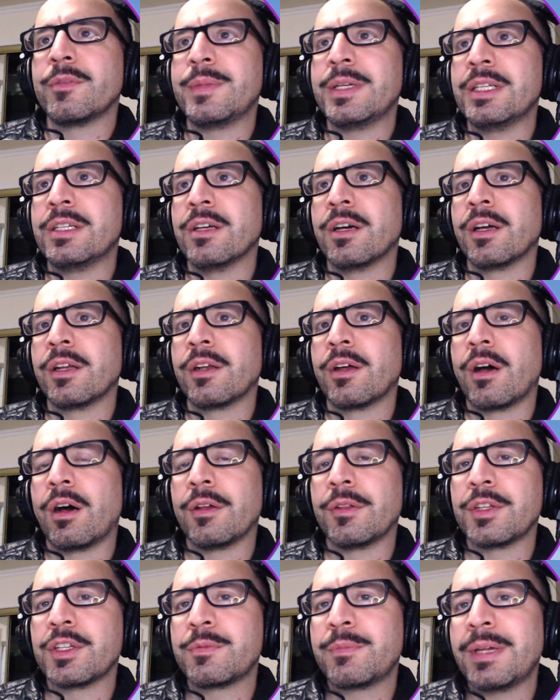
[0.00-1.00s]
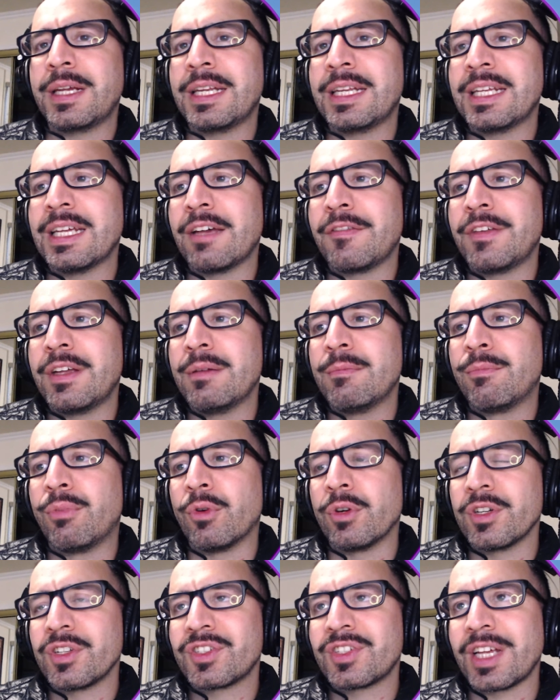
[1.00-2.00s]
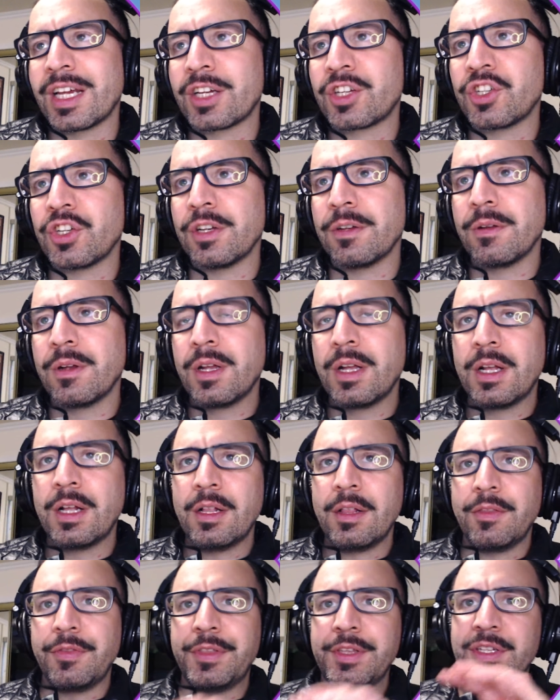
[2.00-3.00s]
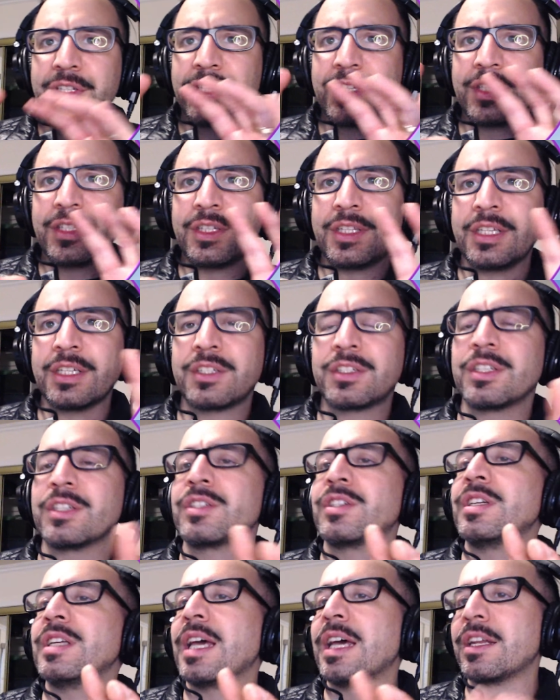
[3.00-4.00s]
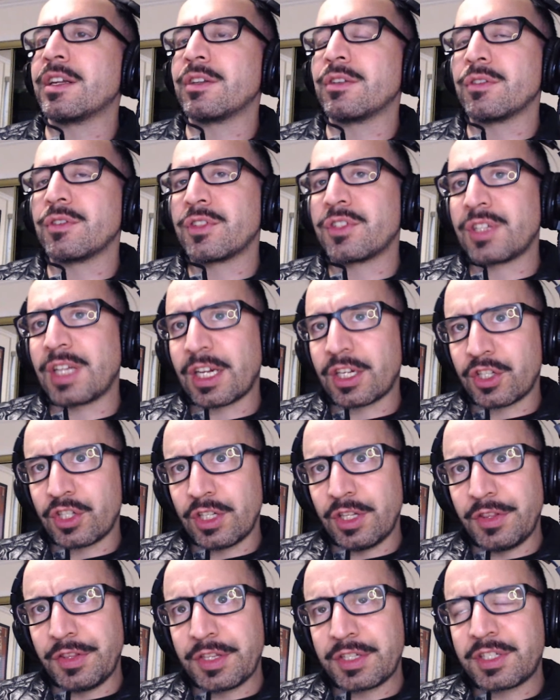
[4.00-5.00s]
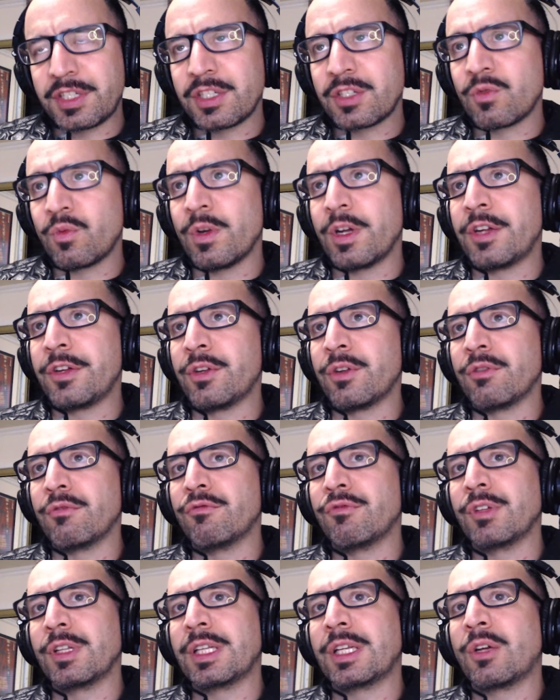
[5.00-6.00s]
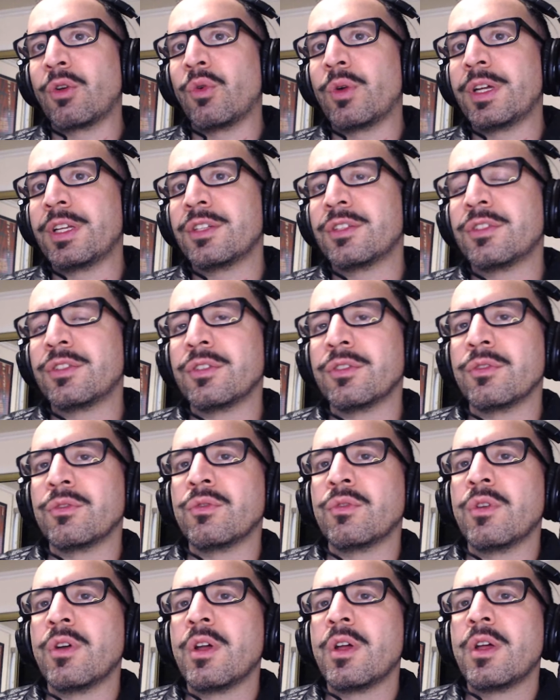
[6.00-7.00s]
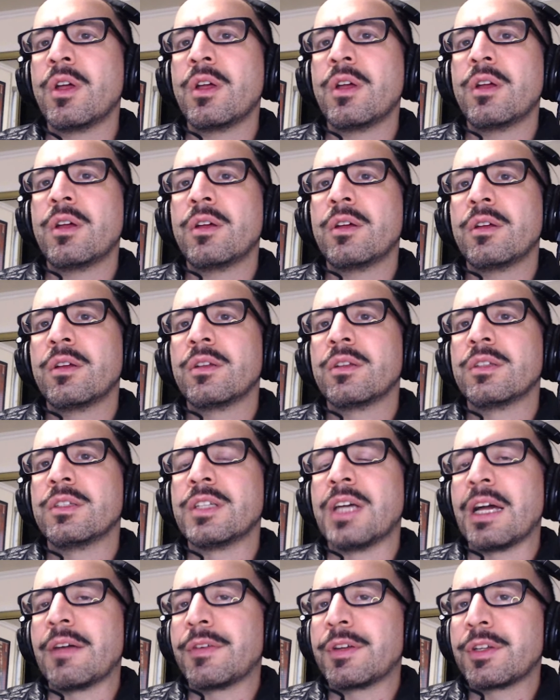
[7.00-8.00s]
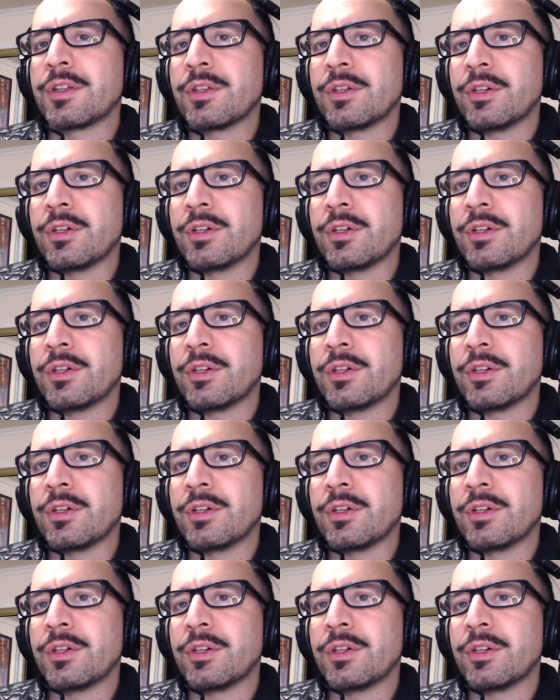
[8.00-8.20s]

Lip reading: be done on this PDF import section. This is the assistant editors section. This is where you're really going to dive under the